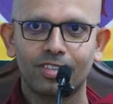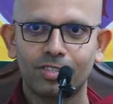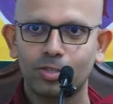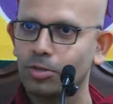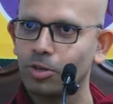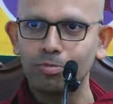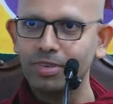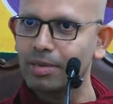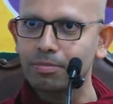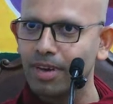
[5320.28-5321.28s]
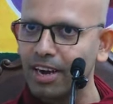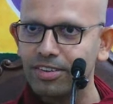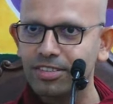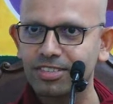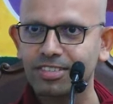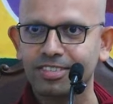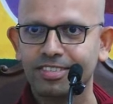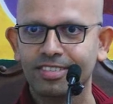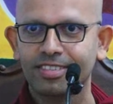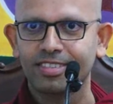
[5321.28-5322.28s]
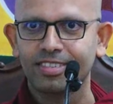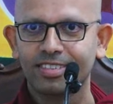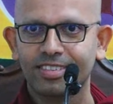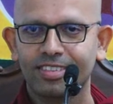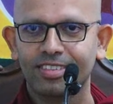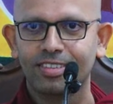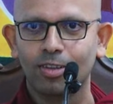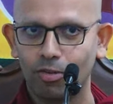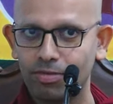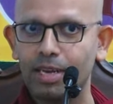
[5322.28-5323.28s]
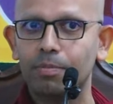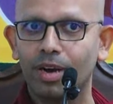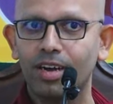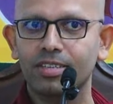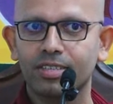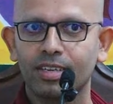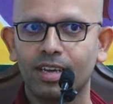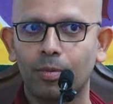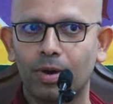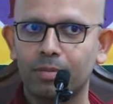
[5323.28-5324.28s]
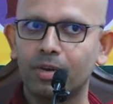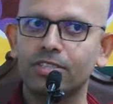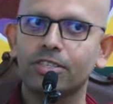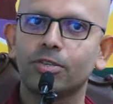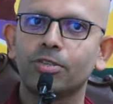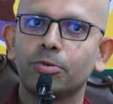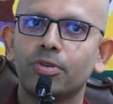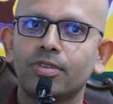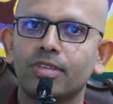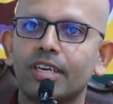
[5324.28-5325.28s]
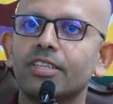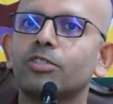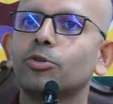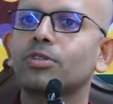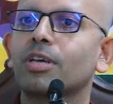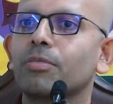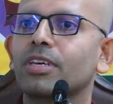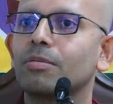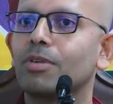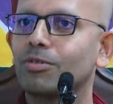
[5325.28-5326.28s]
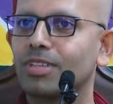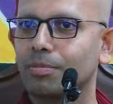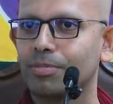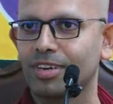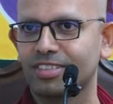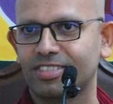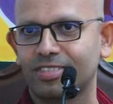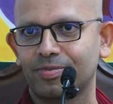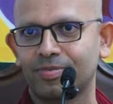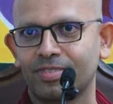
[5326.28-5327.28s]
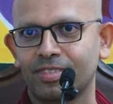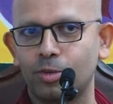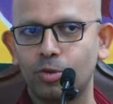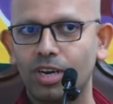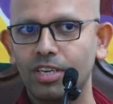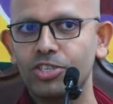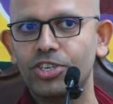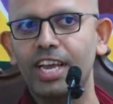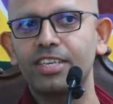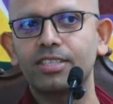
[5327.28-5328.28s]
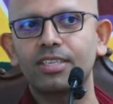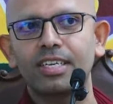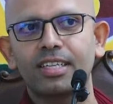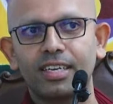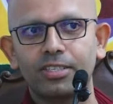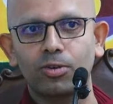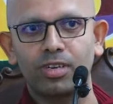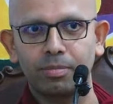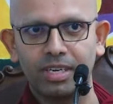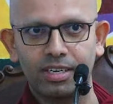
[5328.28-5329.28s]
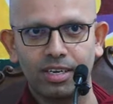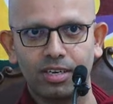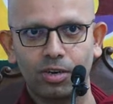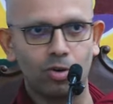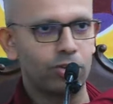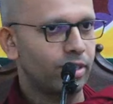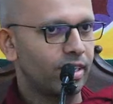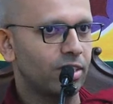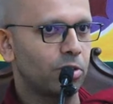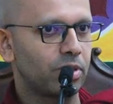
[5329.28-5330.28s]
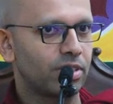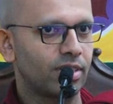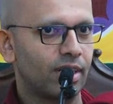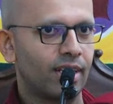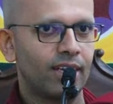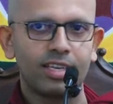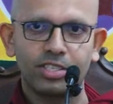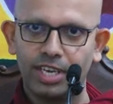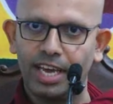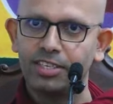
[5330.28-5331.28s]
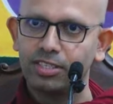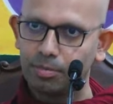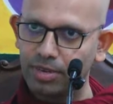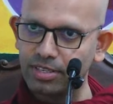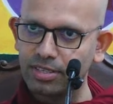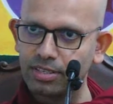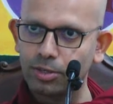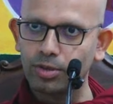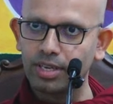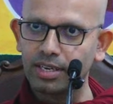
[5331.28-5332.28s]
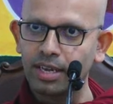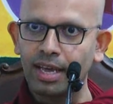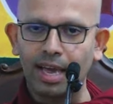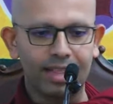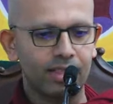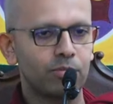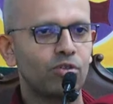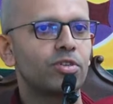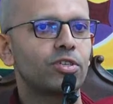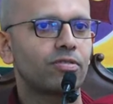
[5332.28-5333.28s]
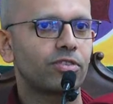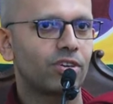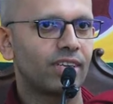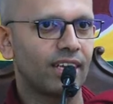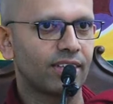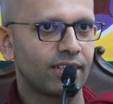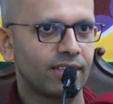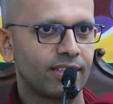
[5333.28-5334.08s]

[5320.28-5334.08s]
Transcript: So, don't be embarrassed of that past what I'm asking you to do is do something about that past. You can't change the deed that has already been done. All you can do is change the present so that at the moment of your death,